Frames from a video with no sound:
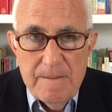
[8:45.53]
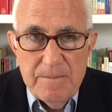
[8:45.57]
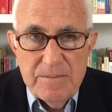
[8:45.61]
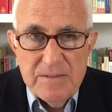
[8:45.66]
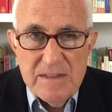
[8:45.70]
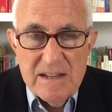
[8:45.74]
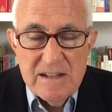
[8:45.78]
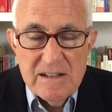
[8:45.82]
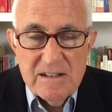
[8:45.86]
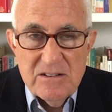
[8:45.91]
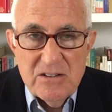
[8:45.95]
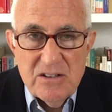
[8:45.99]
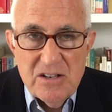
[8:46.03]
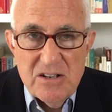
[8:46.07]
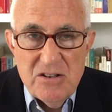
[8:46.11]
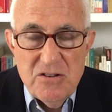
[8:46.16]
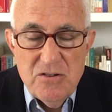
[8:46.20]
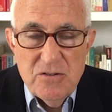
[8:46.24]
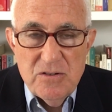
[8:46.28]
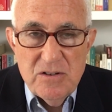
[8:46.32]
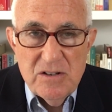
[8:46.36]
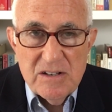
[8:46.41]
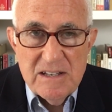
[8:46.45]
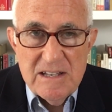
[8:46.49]
they
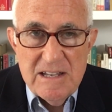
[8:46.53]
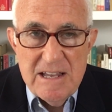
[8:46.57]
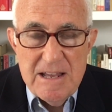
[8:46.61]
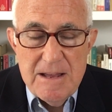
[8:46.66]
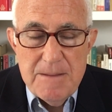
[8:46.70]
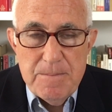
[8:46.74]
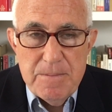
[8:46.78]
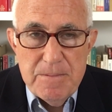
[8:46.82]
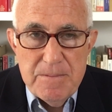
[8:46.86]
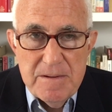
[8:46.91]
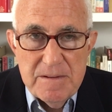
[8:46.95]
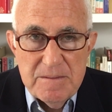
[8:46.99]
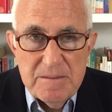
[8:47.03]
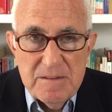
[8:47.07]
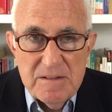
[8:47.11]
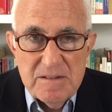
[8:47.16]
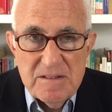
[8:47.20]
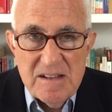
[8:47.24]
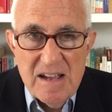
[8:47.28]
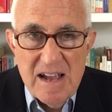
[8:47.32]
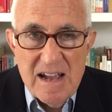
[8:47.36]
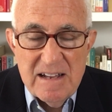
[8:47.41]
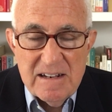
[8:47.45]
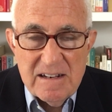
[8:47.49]
continued to keep
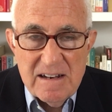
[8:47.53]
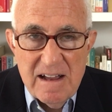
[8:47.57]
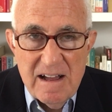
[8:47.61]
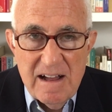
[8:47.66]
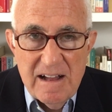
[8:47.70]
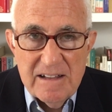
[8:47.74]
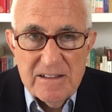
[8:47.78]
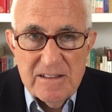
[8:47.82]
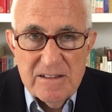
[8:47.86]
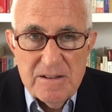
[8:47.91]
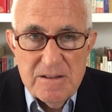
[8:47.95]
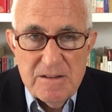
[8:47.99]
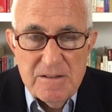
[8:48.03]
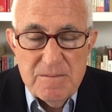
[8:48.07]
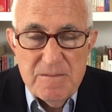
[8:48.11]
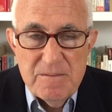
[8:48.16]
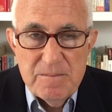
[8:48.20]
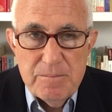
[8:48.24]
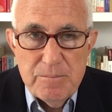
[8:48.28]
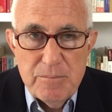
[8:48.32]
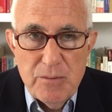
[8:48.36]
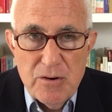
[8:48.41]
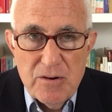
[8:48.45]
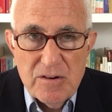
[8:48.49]
debt on the
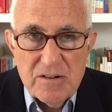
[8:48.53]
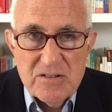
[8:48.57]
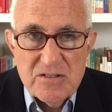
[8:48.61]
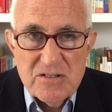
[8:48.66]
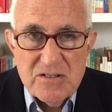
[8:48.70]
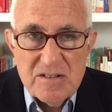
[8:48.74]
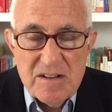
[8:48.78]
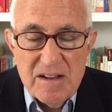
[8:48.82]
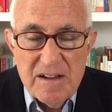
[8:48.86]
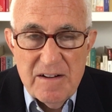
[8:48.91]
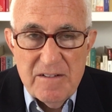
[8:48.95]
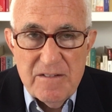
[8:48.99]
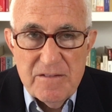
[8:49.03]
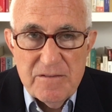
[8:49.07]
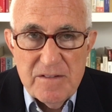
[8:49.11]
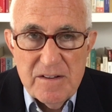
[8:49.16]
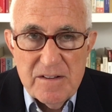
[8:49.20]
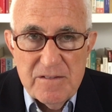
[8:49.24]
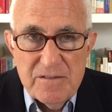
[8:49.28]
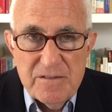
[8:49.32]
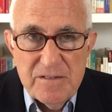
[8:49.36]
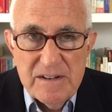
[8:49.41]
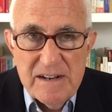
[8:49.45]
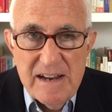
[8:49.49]
books
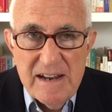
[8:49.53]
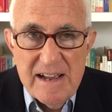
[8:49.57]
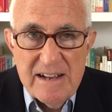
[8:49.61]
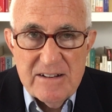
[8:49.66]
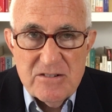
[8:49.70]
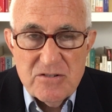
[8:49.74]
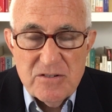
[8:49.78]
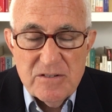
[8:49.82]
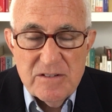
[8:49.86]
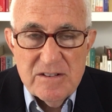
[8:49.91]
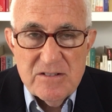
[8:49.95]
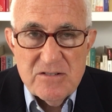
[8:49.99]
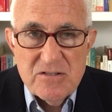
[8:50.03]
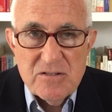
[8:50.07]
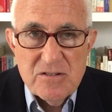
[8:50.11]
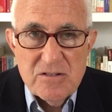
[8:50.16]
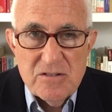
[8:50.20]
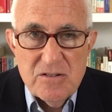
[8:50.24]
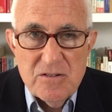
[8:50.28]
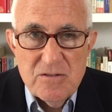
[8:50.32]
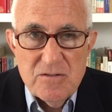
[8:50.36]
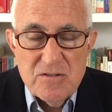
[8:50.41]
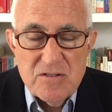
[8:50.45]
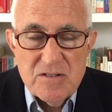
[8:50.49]
of financial
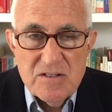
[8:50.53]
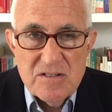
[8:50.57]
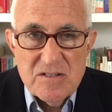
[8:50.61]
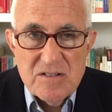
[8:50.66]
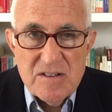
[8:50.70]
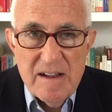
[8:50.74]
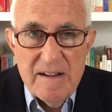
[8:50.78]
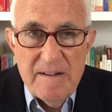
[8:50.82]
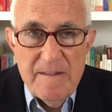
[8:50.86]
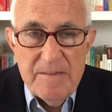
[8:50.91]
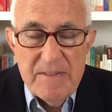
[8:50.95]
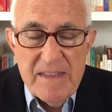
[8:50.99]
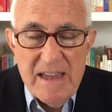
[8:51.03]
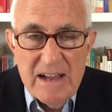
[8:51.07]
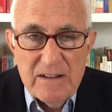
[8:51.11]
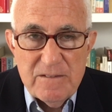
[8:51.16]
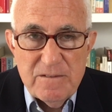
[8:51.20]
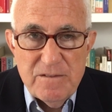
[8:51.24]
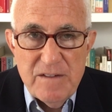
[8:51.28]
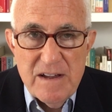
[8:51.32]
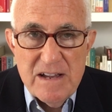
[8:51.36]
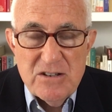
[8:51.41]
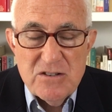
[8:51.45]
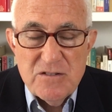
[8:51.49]
institutions at
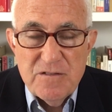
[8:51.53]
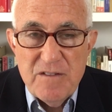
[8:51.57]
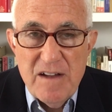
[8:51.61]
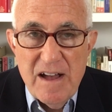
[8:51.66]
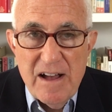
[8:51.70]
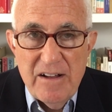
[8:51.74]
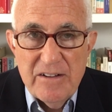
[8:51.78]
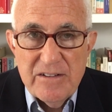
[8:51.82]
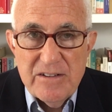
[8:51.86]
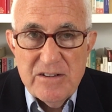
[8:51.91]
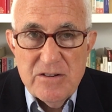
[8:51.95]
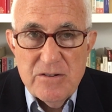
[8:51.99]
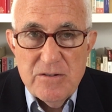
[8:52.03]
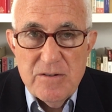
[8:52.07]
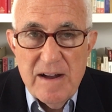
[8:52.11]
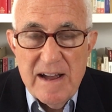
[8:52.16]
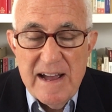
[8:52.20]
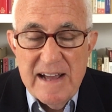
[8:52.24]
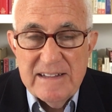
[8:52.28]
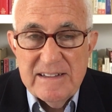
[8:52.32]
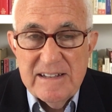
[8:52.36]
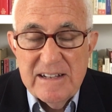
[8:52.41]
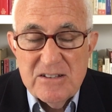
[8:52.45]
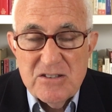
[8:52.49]
face value
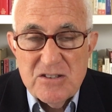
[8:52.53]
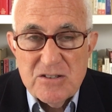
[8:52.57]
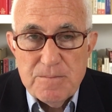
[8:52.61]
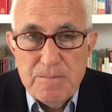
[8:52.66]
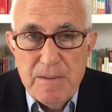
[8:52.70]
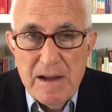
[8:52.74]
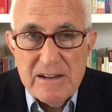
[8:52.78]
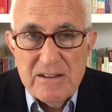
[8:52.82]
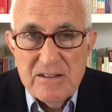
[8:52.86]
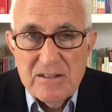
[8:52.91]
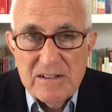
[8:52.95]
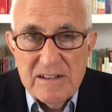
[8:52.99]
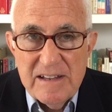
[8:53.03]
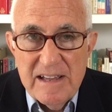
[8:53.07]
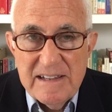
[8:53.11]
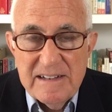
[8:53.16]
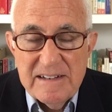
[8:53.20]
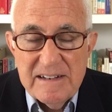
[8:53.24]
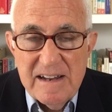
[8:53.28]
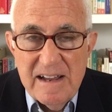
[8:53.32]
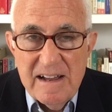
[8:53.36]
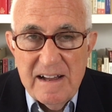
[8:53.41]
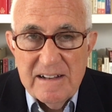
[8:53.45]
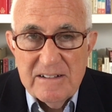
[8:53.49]
and then
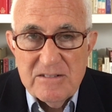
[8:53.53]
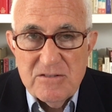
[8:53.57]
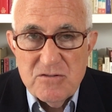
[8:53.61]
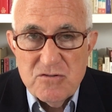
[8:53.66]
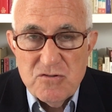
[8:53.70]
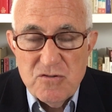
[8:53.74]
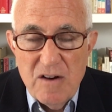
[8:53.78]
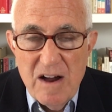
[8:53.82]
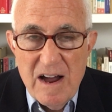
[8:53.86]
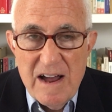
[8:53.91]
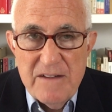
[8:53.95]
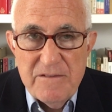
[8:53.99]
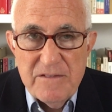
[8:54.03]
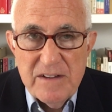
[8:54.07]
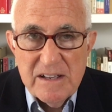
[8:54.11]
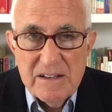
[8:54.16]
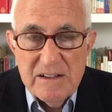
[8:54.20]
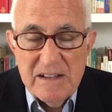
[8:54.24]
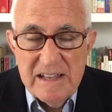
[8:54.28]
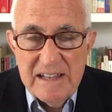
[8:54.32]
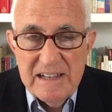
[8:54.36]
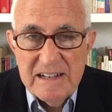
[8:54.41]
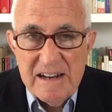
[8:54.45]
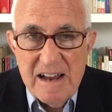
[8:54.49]
speculate on driving
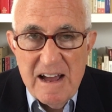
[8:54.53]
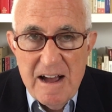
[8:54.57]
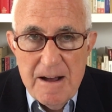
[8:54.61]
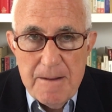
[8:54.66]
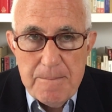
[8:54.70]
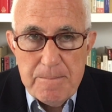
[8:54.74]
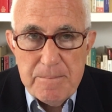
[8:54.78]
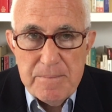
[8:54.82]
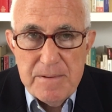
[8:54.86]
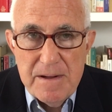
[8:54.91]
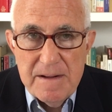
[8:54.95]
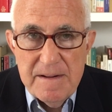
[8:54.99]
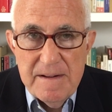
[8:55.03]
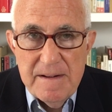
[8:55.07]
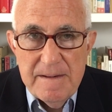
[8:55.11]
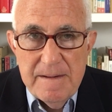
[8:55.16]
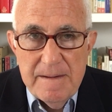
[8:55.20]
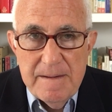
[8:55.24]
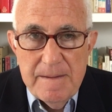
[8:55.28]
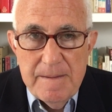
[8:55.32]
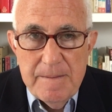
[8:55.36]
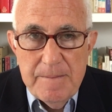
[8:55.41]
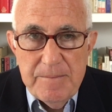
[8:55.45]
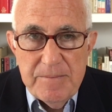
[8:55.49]
it up
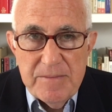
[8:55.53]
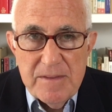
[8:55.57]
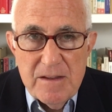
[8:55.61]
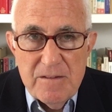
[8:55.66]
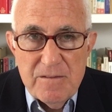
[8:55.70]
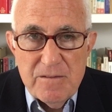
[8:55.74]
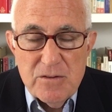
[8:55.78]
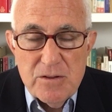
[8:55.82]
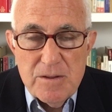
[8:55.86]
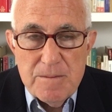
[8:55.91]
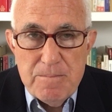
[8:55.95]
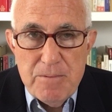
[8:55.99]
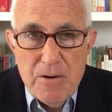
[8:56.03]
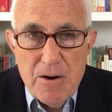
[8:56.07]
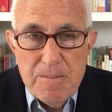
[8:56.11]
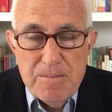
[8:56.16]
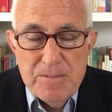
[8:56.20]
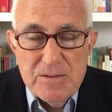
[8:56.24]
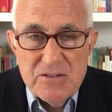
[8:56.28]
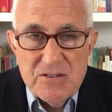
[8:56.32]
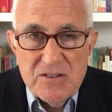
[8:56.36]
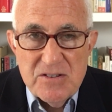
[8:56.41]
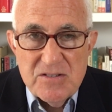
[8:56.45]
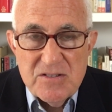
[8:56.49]
for the
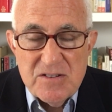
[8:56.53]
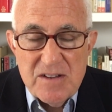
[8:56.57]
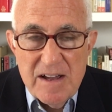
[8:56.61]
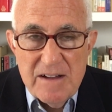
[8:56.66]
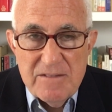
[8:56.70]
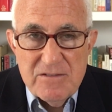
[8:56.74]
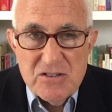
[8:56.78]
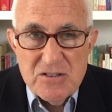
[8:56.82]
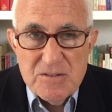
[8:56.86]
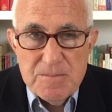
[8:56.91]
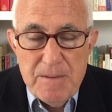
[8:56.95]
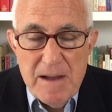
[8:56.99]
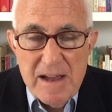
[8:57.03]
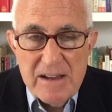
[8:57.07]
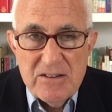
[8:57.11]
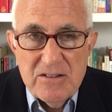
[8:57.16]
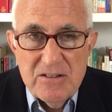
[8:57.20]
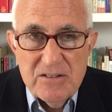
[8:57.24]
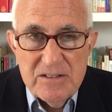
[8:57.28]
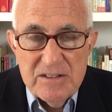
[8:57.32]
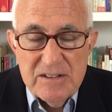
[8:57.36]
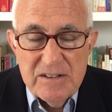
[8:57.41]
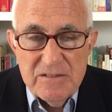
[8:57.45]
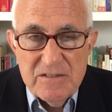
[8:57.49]
purposes of
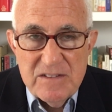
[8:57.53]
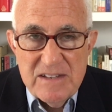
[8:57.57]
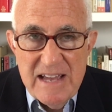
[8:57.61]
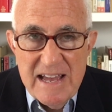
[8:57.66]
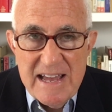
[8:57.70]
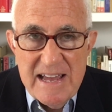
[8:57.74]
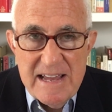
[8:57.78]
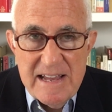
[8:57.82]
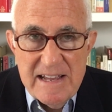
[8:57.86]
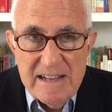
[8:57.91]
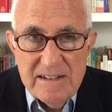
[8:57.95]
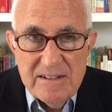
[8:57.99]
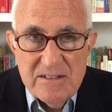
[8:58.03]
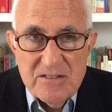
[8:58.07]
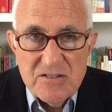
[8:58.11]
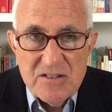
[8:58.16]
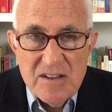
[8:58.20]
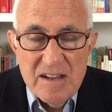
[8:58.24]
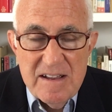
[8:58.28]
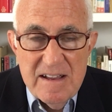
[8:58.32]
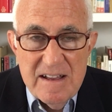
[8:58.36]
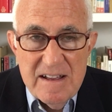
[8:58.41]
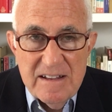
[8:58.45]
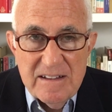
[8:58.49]
speculative
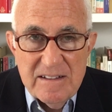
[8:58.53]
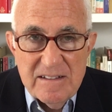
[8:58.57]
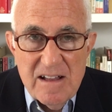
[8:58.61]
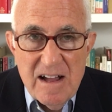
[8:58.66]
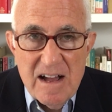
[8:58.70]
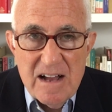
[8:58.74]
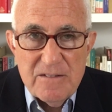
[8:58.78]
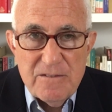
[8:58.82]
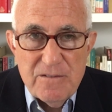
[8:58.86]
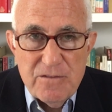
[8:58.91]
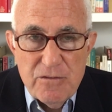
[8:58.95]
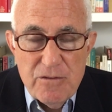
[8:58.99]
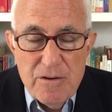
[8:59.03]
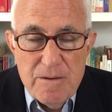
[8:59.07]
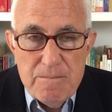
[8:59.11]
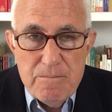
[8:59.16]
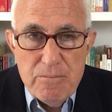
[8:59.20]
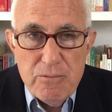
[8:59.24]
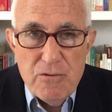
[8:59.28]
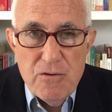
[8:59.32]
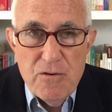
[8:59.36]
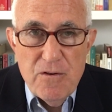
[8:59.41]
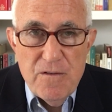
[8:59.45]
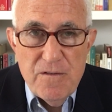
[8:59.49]
gains, not for
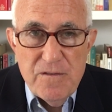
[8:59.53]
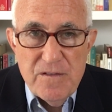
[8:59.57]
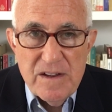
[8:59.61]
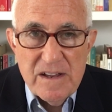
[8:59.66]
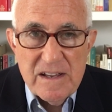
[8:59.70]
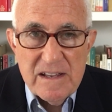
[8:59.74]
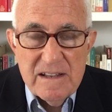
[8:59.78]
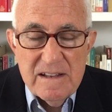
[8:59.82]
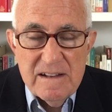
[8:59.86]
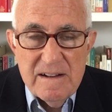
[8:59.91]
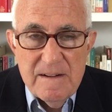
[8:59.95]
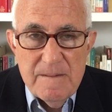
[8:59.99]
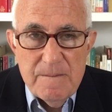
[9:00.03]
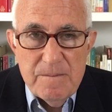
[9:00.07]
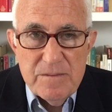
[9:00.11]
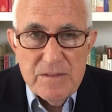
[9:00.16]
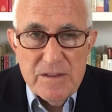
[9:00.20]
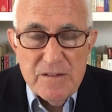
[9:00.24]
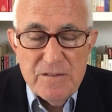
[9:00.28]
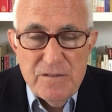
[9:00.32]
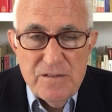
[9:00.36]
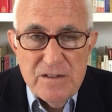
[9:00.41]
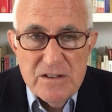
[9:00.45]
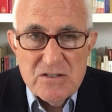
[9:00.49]
improving
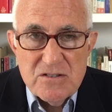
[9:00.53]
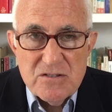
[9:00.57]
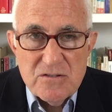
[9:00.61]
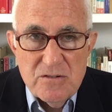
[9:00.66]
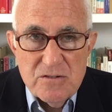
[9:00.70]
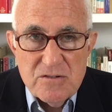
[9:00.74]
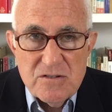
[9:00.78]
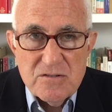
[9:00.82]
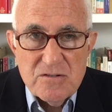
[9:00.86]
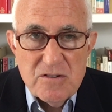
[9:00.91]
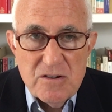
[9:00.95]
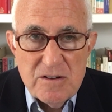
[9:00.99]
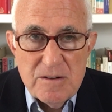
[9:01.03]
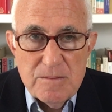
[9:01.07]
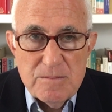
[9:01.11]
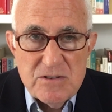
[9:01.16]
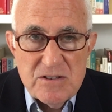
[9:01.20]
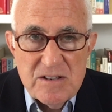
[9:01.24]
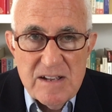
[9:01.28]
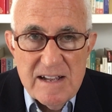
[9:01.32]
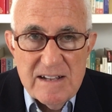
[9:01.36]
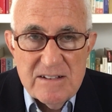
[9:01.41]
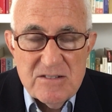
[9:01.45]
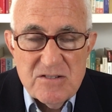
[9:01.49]
the fiscal
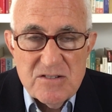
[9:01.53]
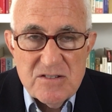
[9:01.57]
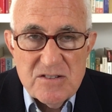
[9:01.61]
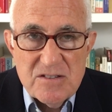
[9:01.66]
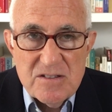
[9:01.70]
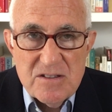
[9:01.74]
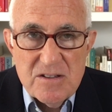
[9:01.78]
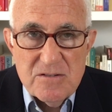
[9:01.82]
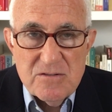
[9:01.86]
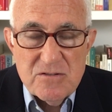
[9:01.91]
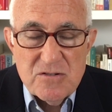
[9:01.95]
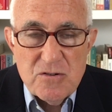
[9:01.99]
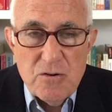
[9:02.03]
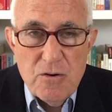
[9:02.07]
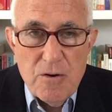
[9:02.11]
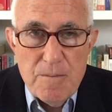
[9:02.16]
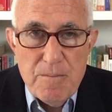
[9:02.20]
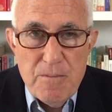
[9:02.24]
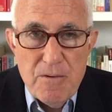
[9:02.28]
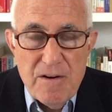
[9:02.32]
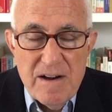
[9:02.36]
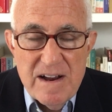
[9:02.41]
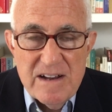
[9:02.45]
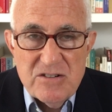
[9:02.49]
circumstances of those
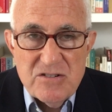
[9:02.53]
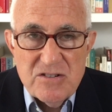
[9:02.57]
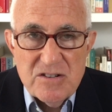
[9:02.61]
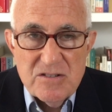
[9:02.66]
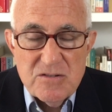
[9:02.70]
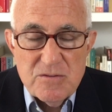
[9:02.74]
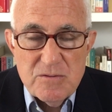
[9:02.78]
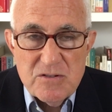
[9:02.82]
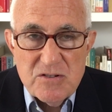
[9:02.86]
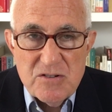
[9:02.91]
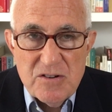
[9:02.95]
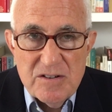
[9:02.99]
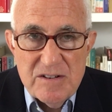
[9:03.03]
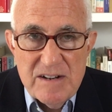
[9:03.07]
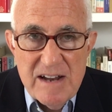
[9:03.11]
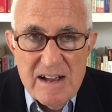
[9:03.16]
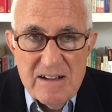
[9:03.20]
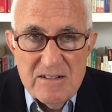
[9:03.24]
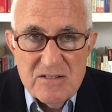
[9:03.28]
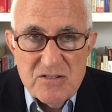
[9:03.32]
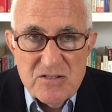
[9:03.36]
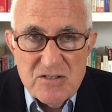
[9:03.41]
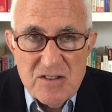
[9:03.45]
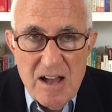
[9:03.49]
corporations, which are
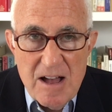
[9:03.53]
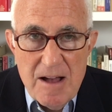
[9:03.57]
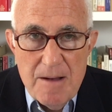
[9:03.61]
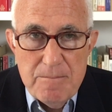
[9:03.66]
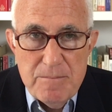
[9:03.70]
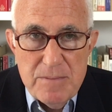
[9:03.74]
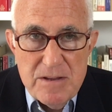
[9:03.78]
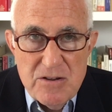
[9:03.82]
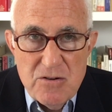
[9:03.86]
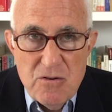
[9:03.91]
now zombie